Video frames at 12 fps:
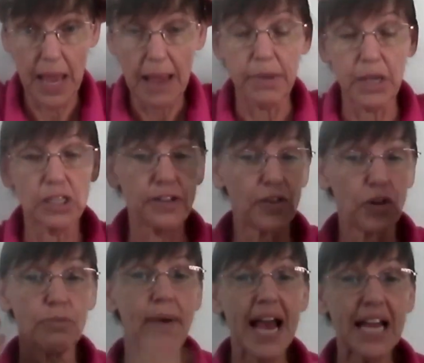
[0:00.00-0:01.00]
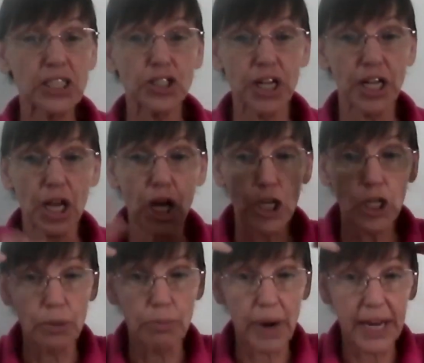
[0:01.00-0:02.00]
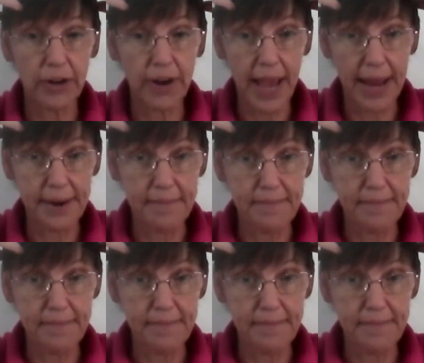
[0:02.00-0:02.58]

Because if you mash it, you'll break your head.